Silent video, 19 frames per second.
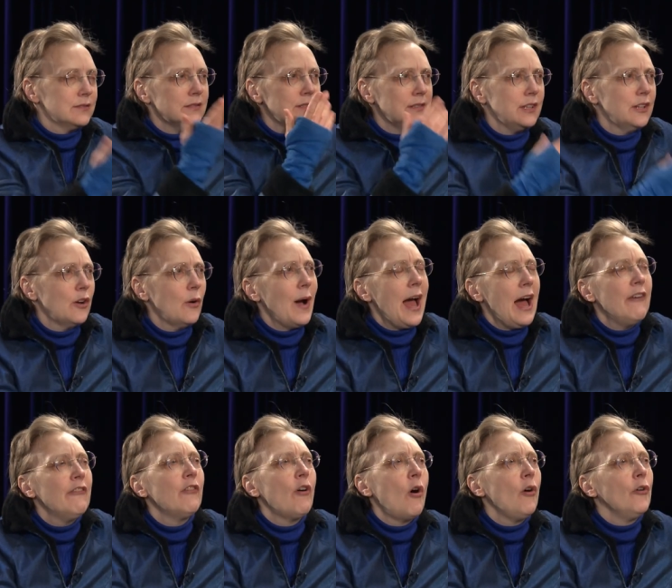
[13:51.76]
you know
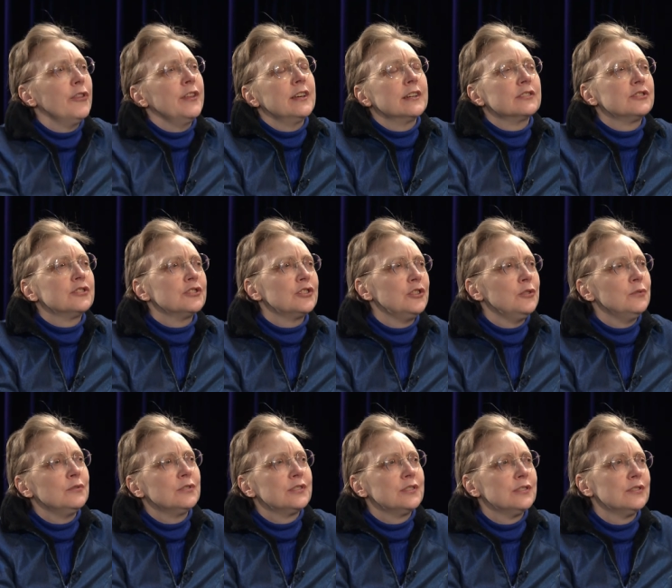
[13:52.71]
have all the
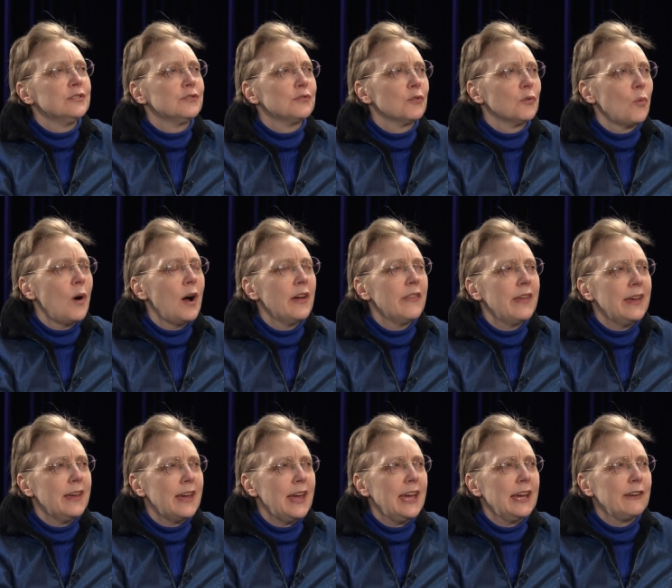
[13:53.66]
excuses for why
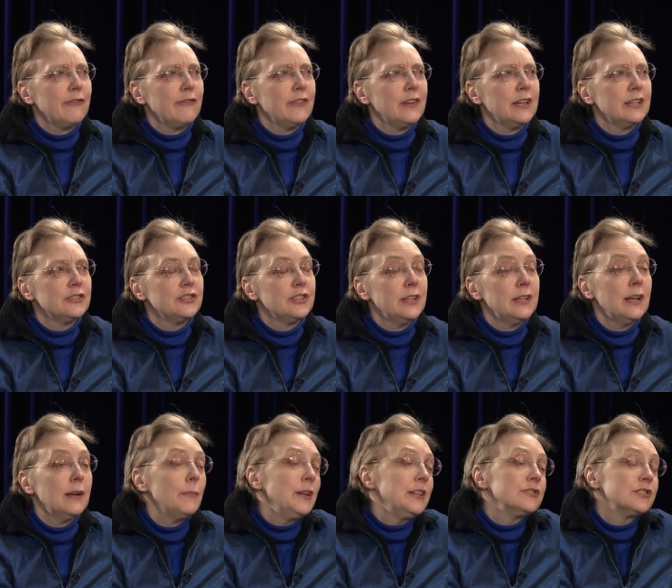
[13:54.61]
they can't finish yeah. it
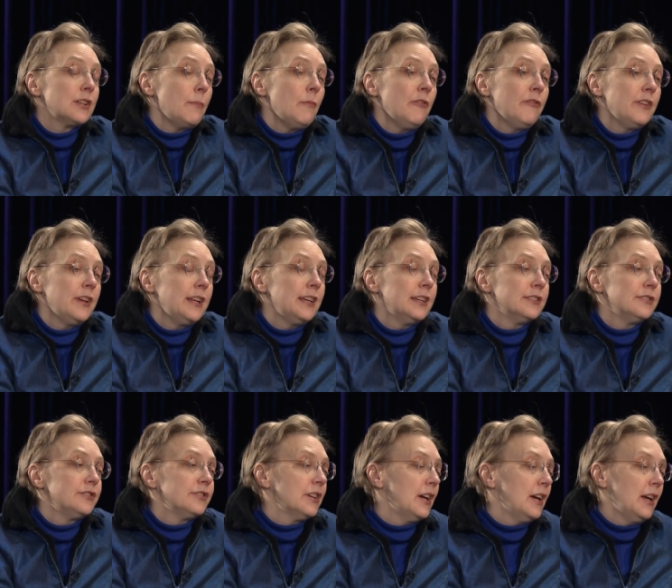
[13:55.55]
and i mean some of it
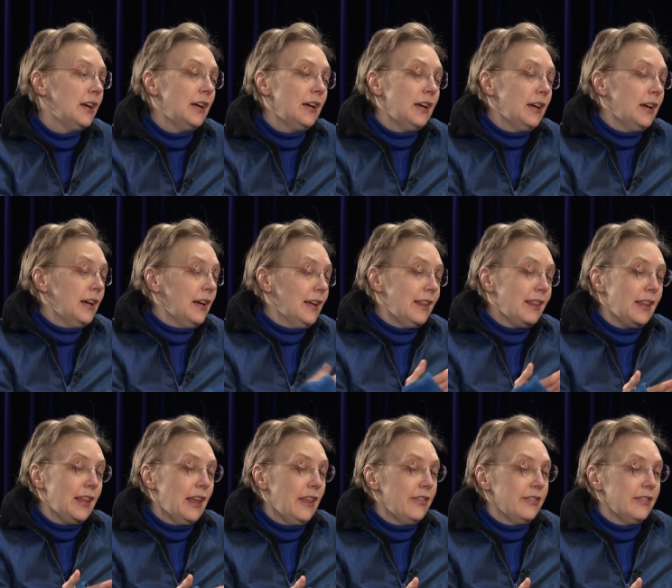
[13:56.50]
is
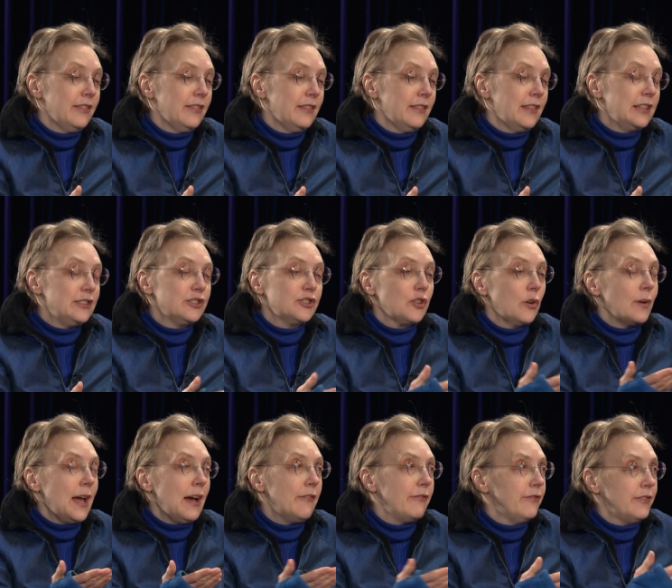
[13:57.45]
they just
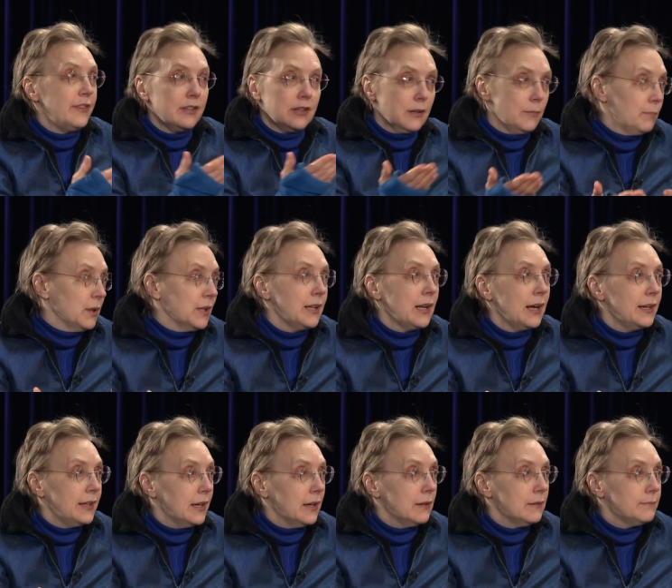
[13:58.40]
don't have the complete
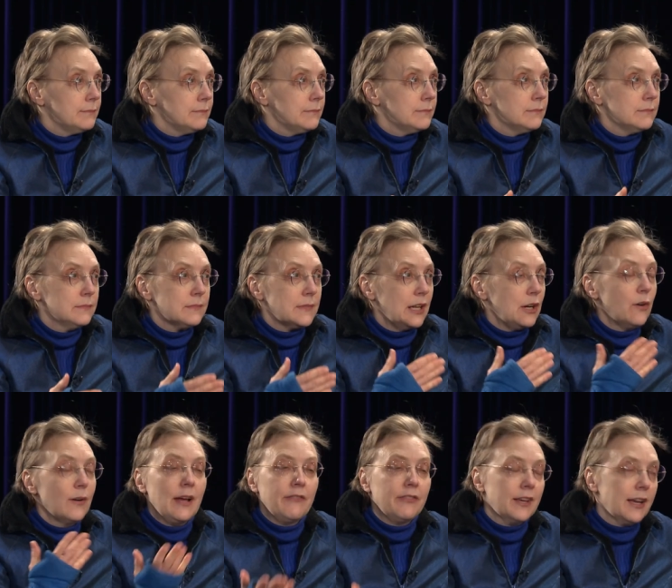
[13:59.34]
idea they
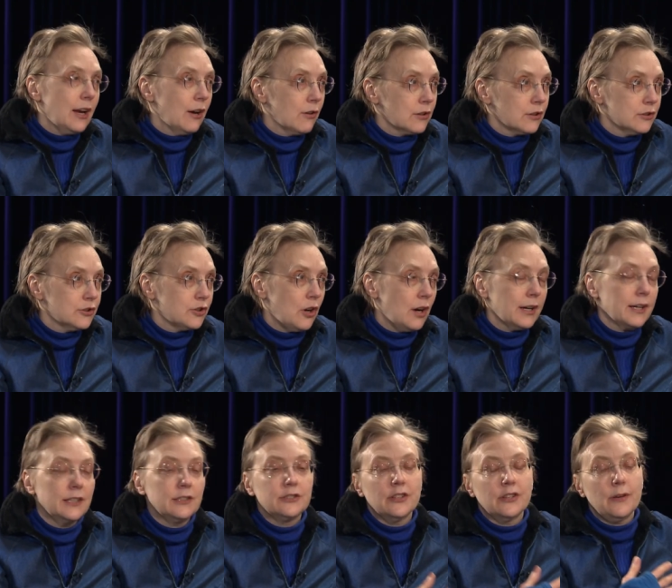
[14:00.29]
don't have the characters
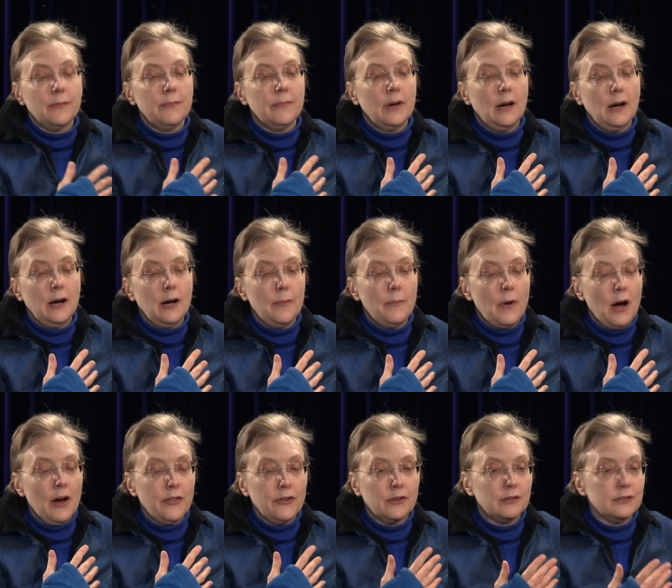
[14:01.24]
talking to them um,
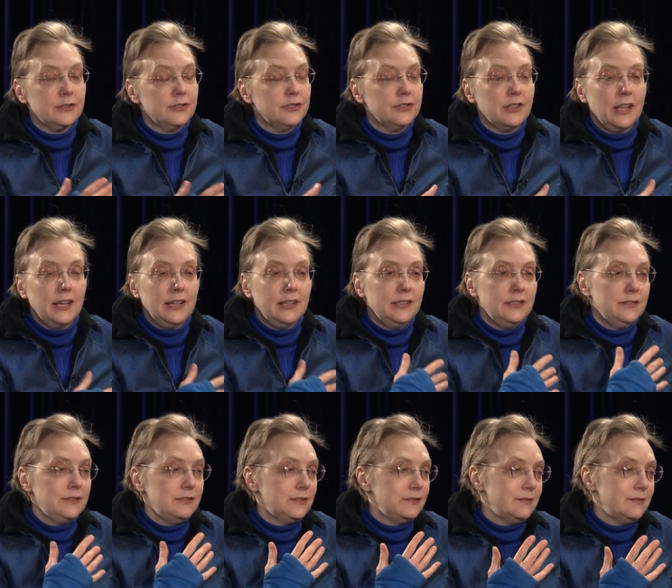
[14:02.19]
others they,